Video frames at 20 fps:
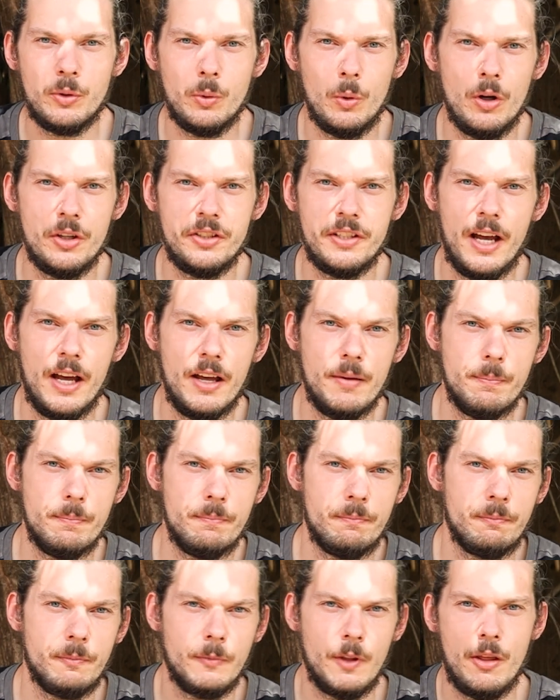towards that
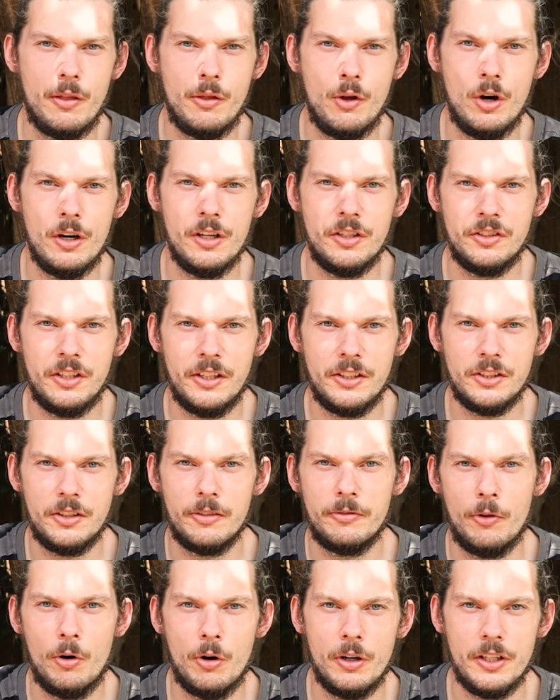36
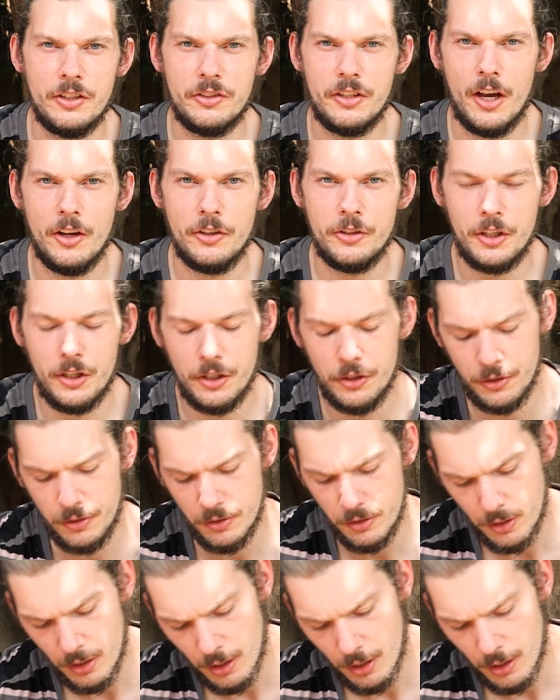to 40 Celsius,